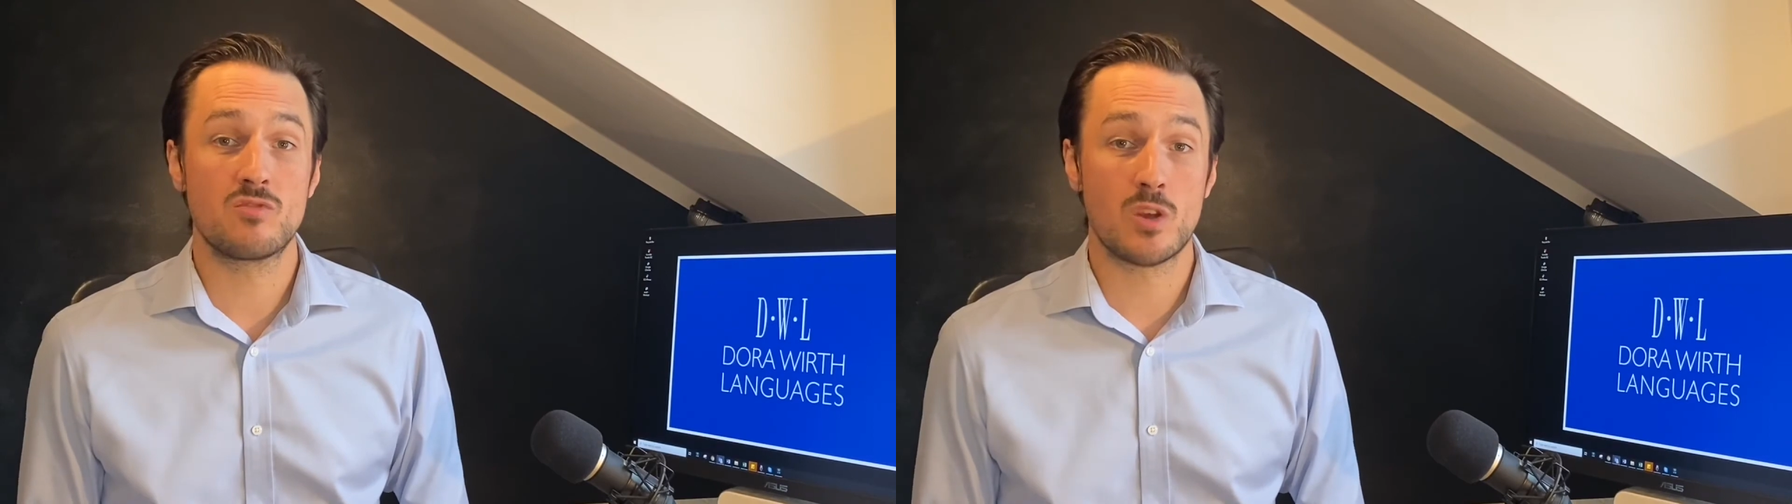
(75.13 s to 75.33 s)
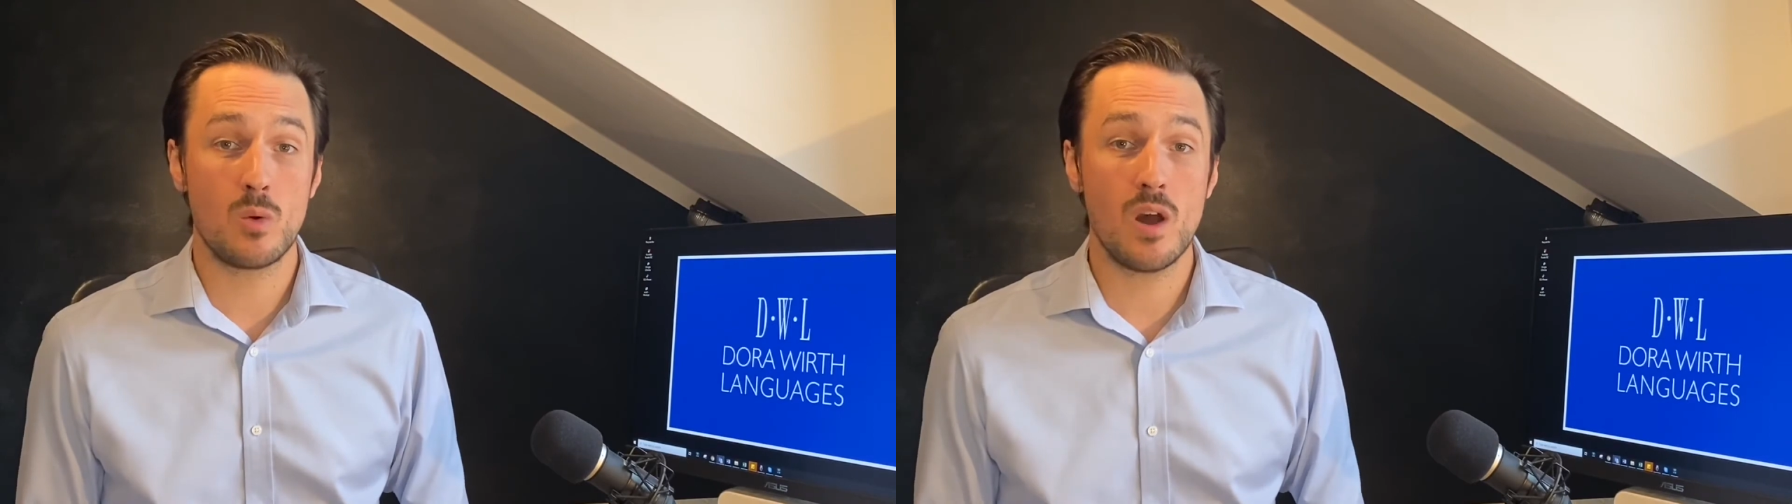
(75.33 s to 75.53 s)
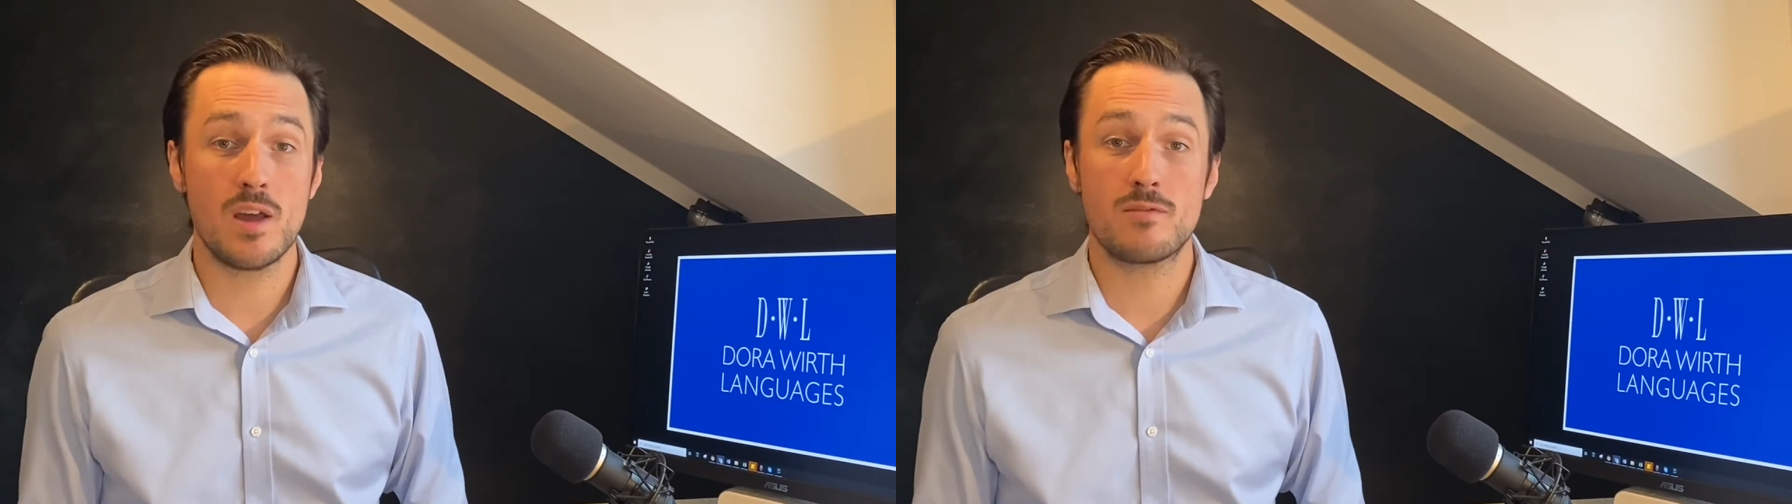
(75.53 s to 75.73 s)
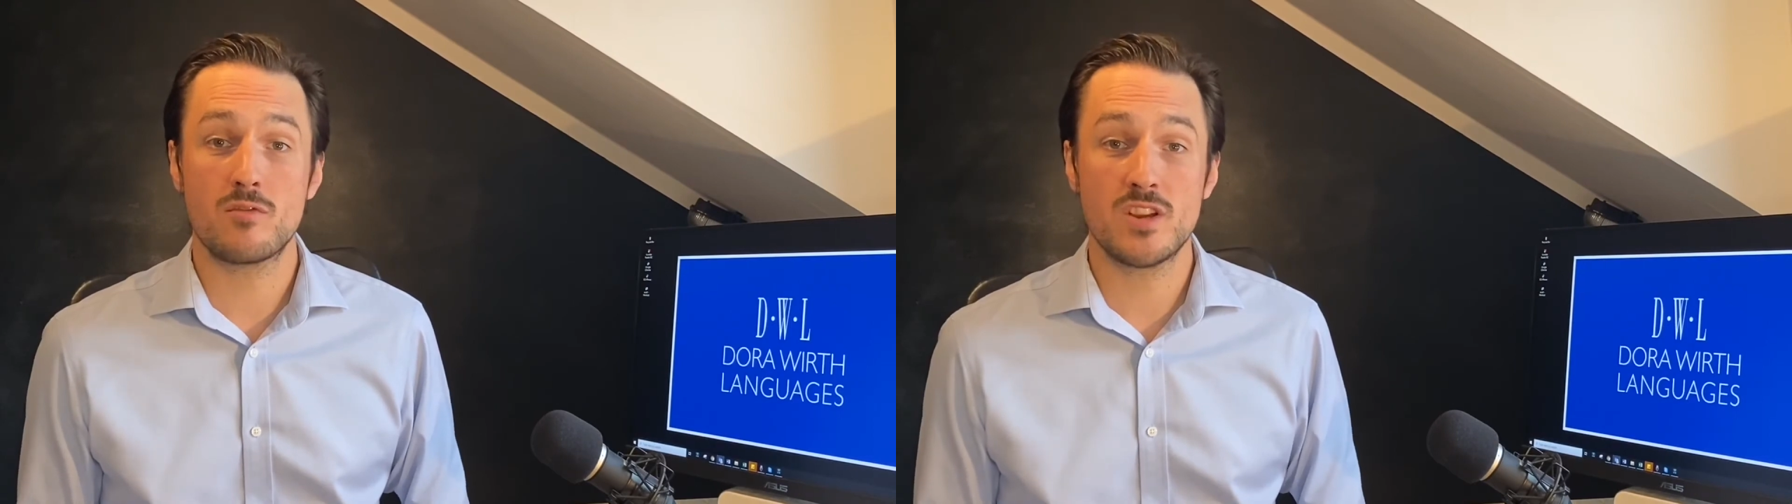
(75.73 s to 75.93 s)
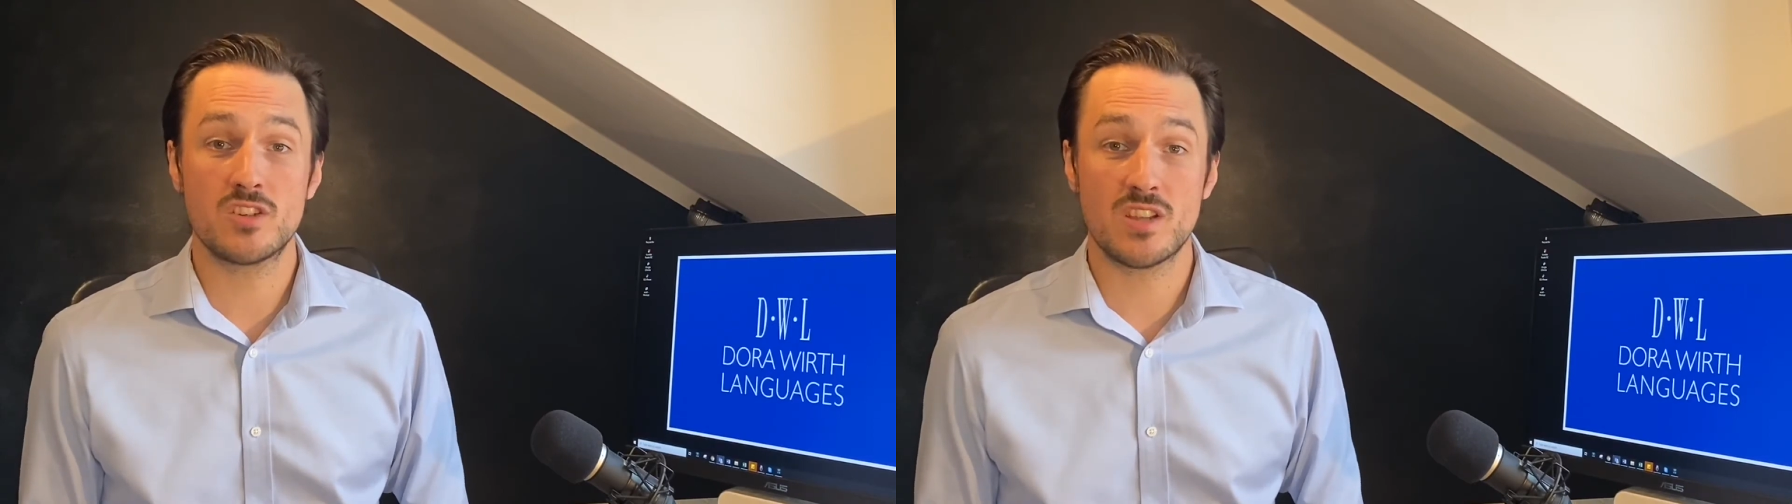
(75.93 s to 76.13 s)
required
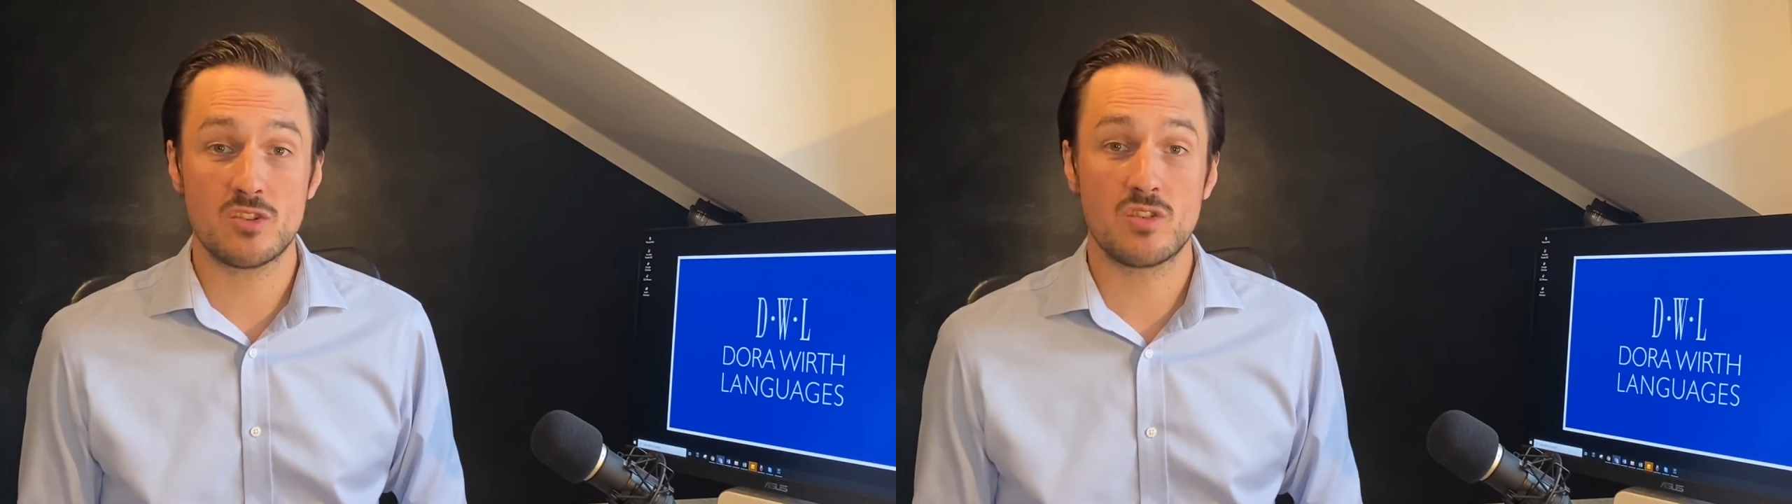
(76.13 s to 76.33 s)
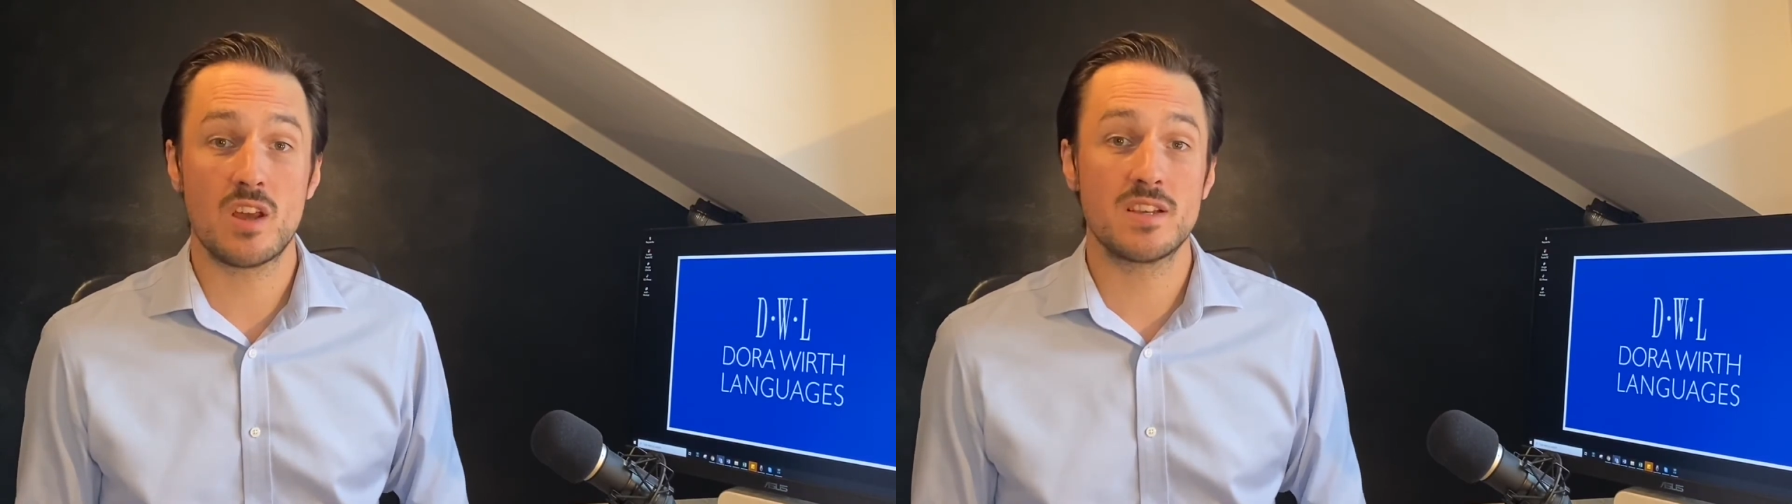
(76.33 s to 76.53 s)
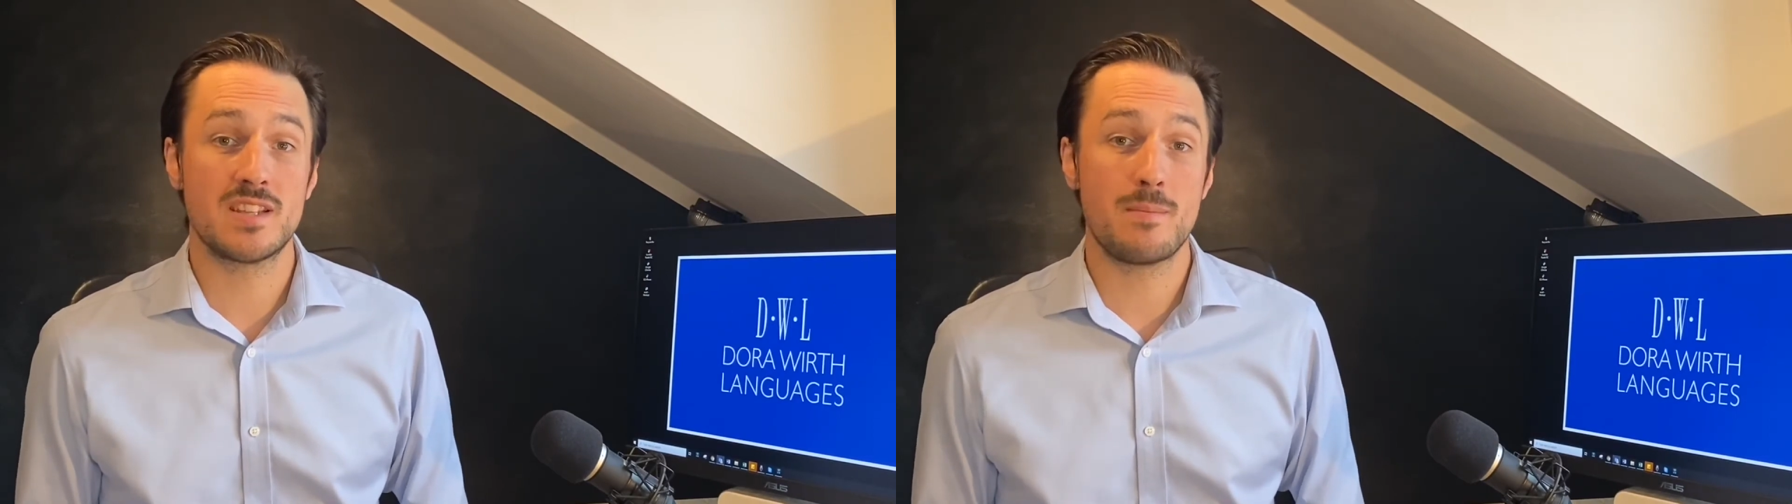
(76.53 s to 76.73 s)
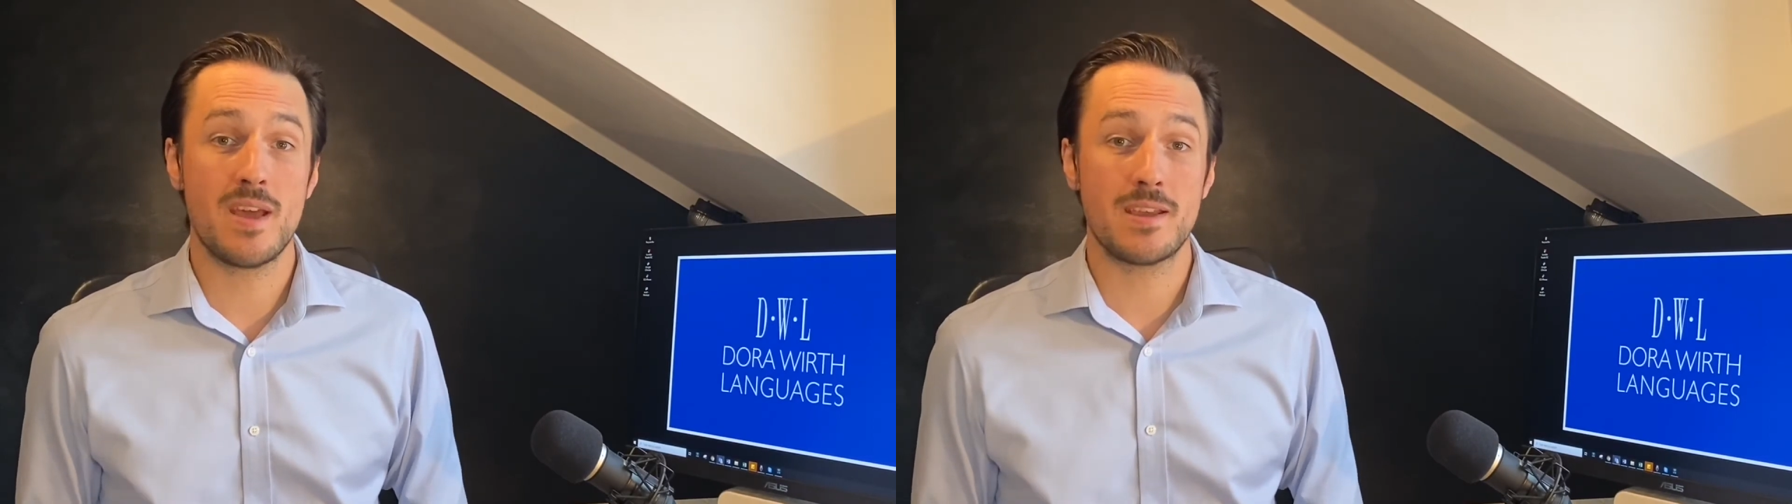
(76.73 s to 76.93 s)
for each centralised MA.